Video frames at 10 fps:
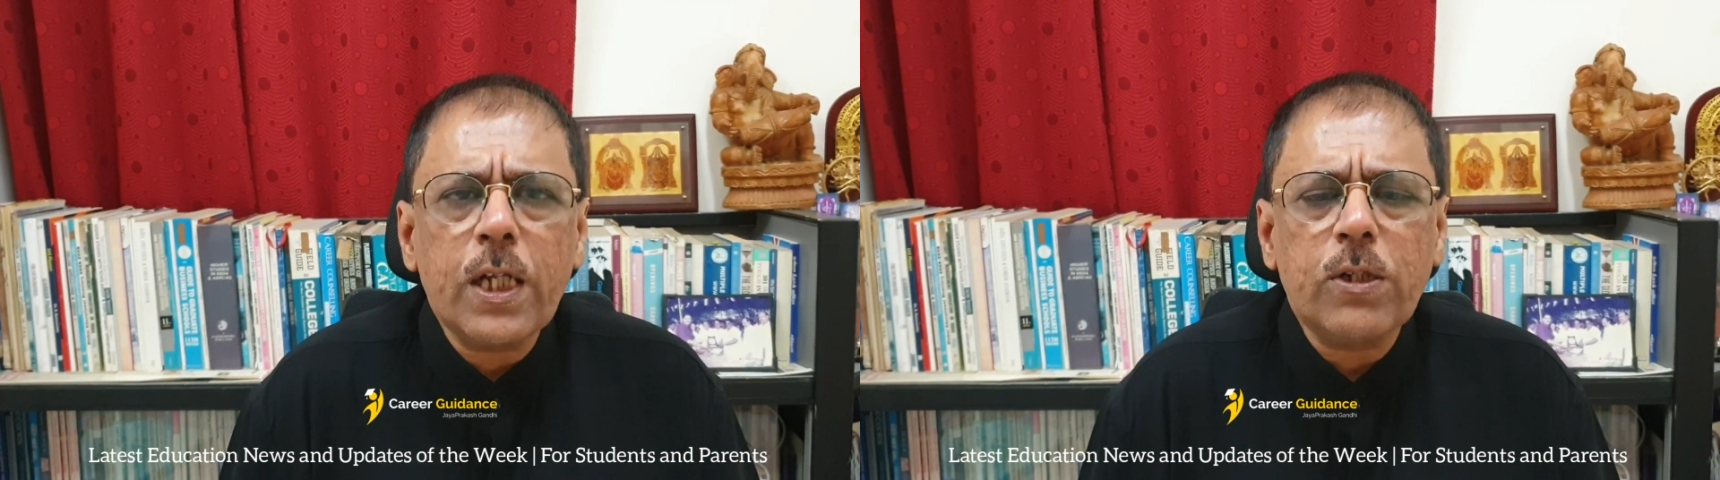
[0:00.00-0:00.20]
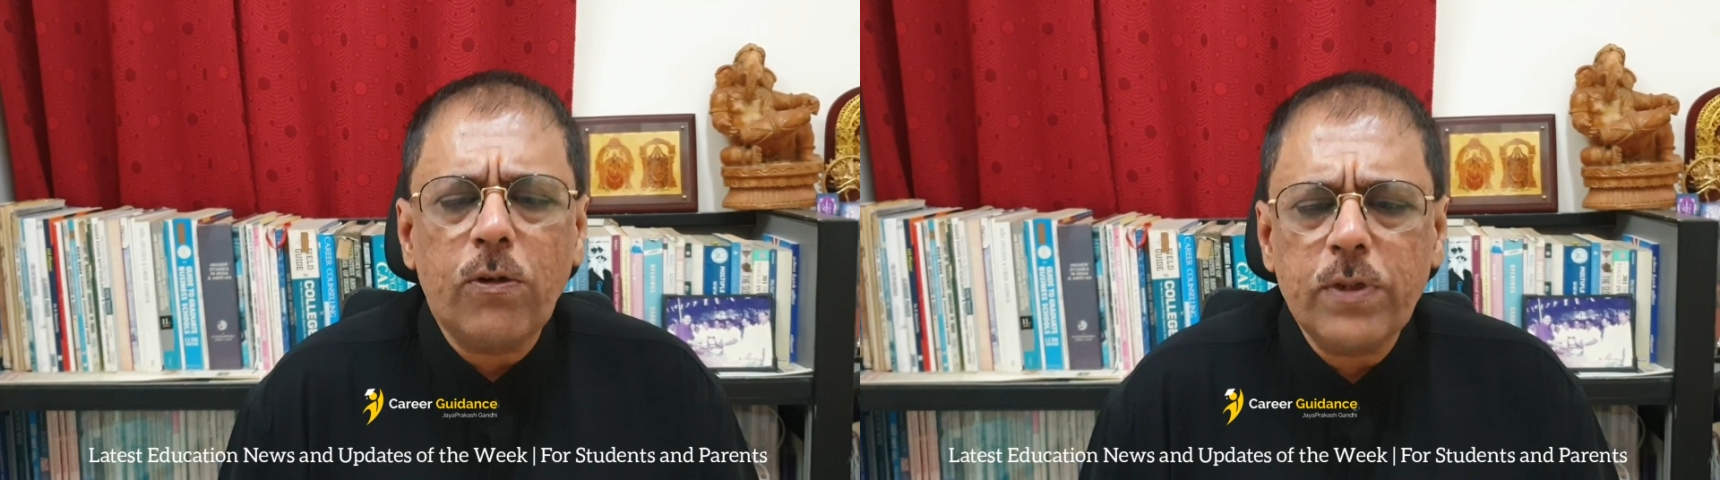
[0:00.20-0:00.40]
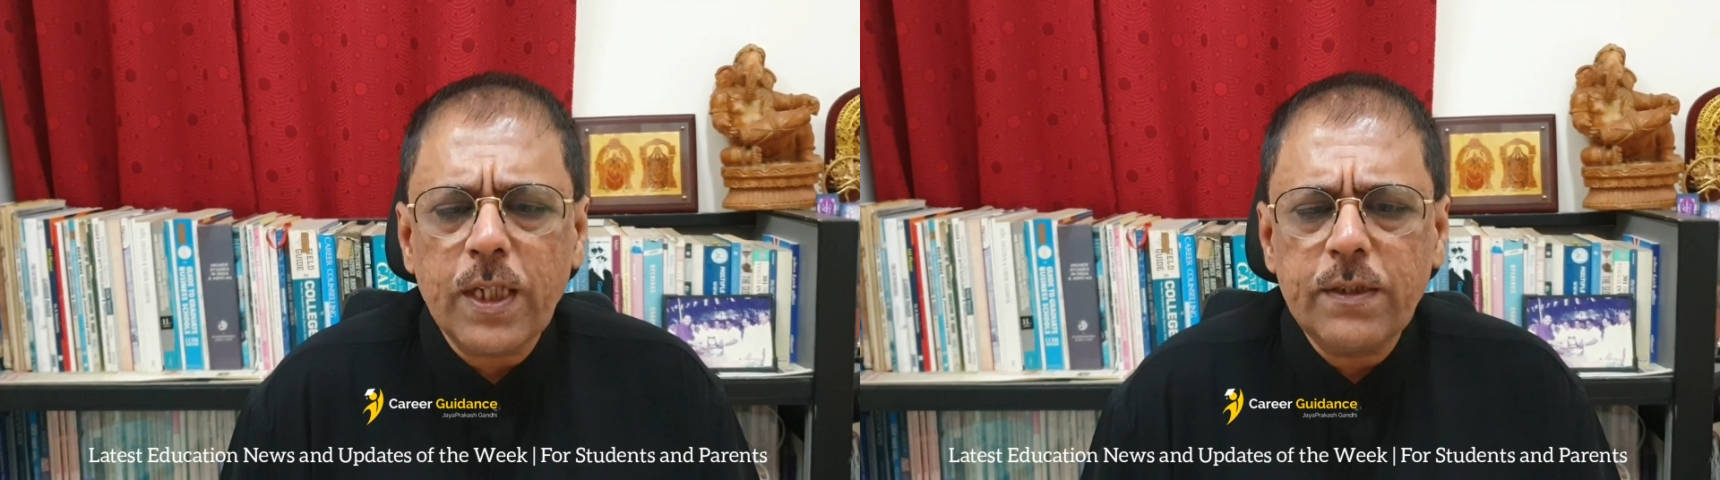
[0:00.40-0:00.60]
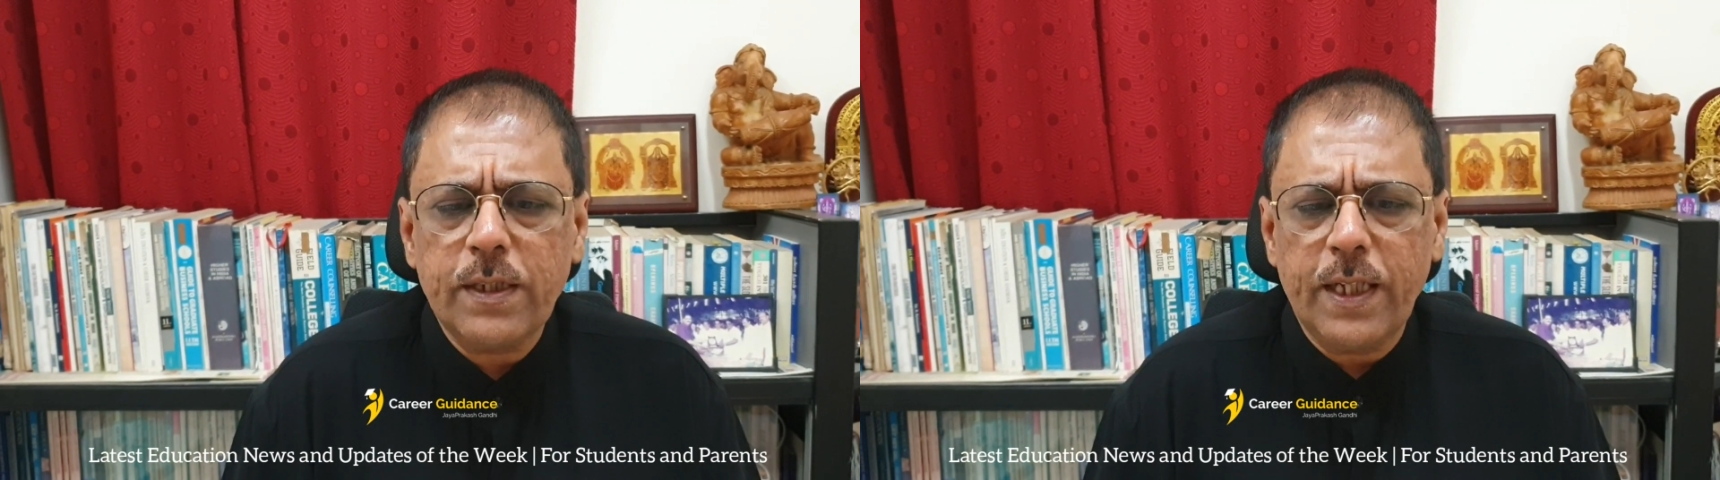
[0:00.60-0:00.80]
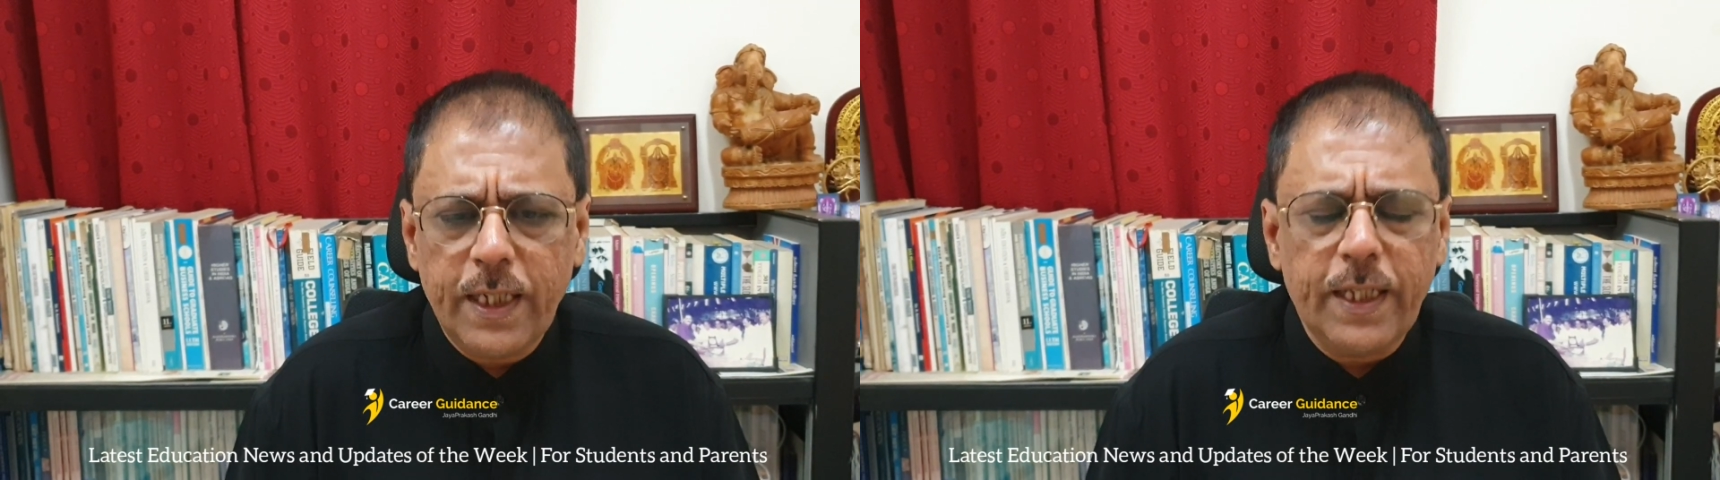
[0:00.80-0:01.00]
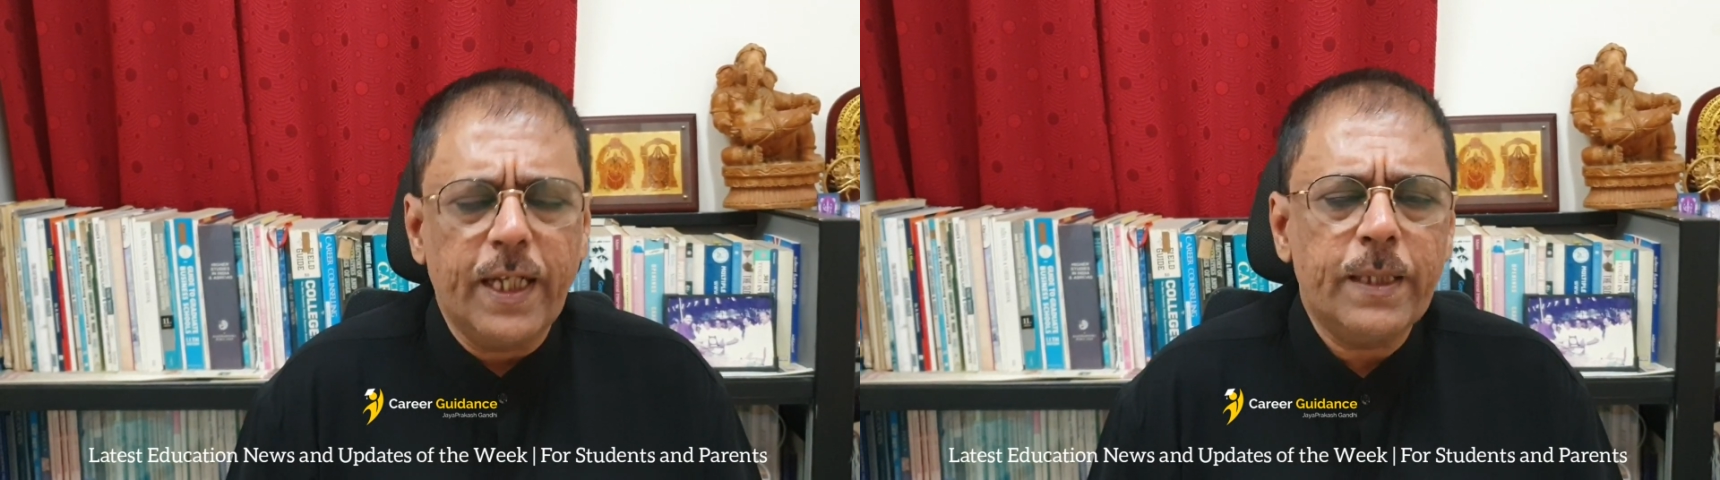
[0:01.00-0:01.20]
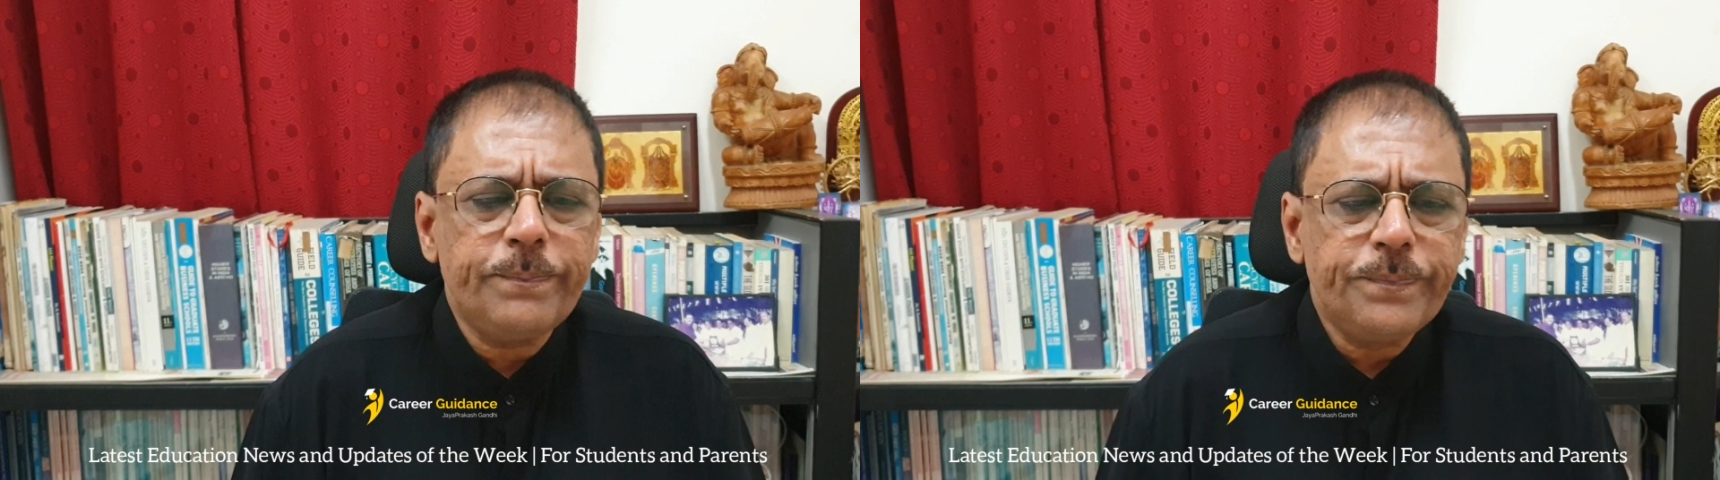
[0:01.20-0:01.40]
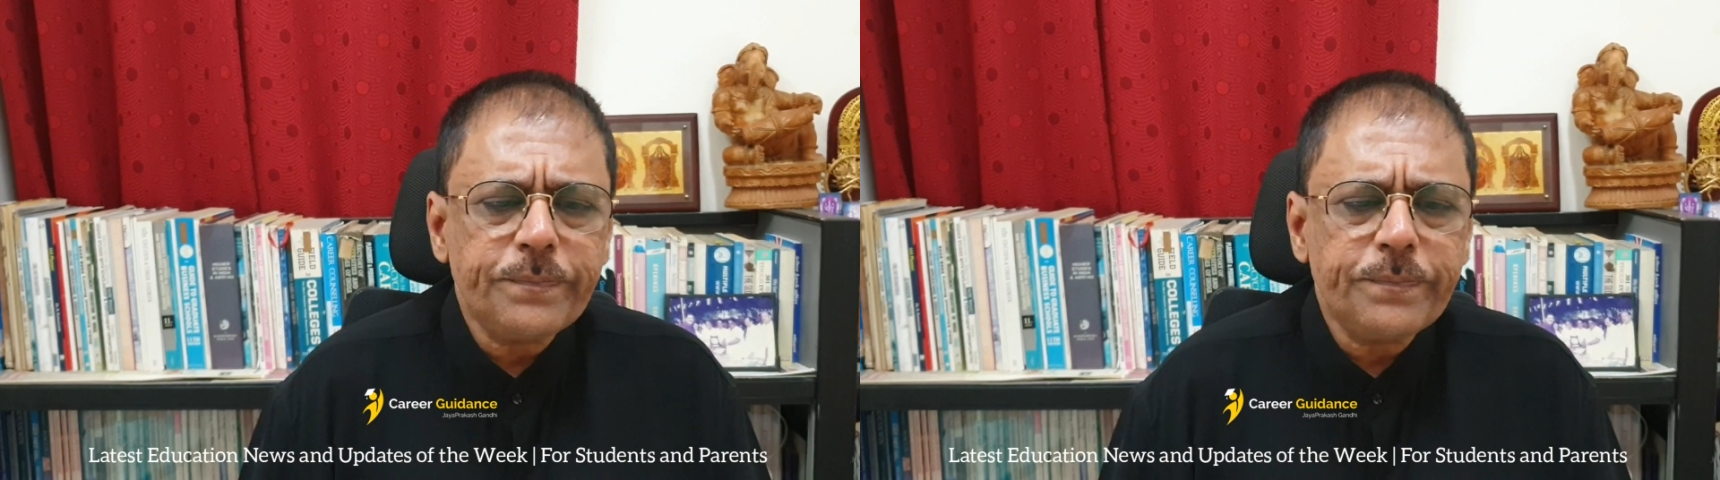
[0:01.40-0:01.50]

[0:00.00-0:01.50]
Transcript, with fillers: Accountant India,